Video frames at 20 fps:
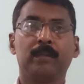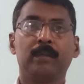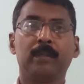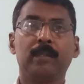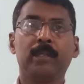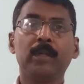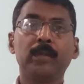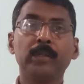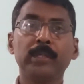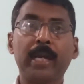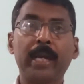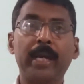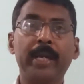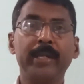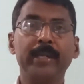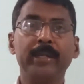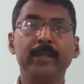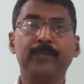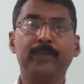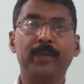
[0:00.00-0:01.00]
he could
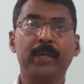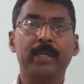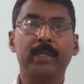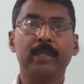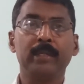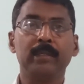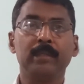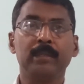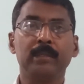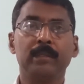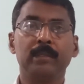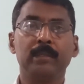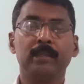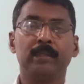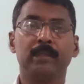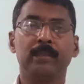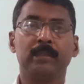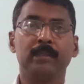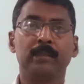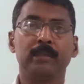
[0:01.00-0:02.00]
identify
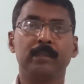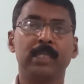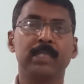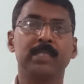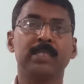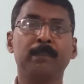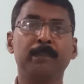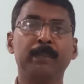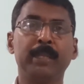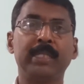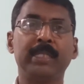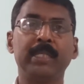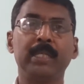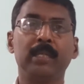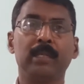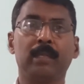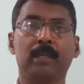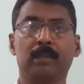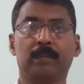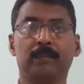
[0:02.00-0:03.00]
that is the
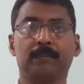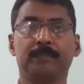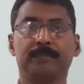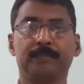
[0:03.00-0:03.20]
material